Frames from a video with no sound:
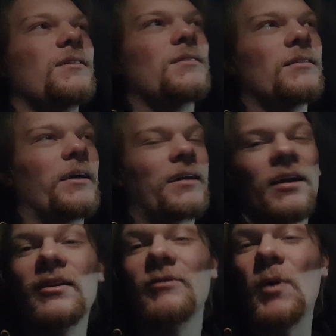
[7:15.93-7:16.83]
Like, I
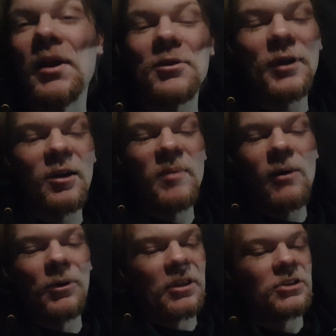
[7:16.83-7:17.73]
don't even want to think
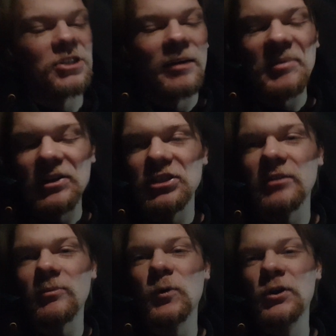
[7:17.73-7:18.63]
about what the
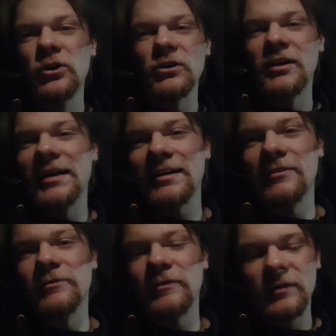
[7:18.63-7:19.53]
championship would look like
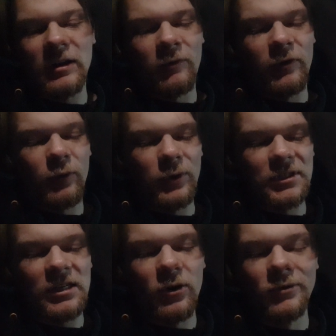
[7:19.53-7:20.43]
if it
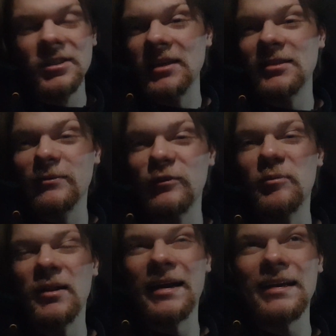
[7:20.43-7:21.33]
was the old system for
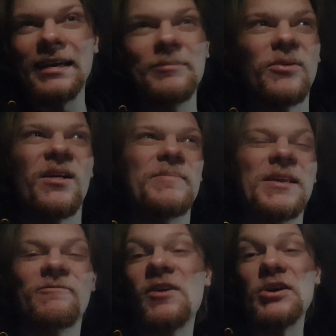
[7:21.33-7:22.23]
Blaney. He'd probably be
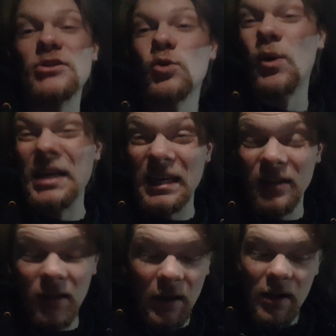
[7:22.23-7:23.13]
in fucking 20th.
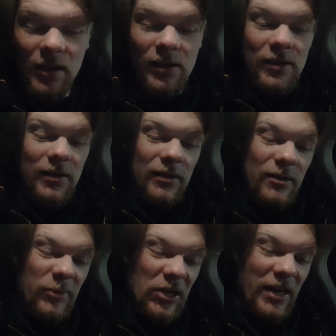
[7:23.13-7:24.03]

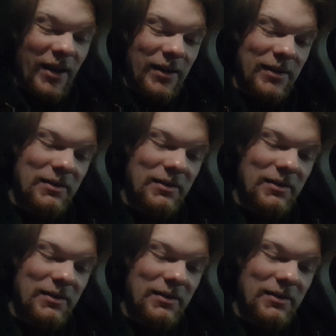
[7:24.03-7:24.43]
But yeah.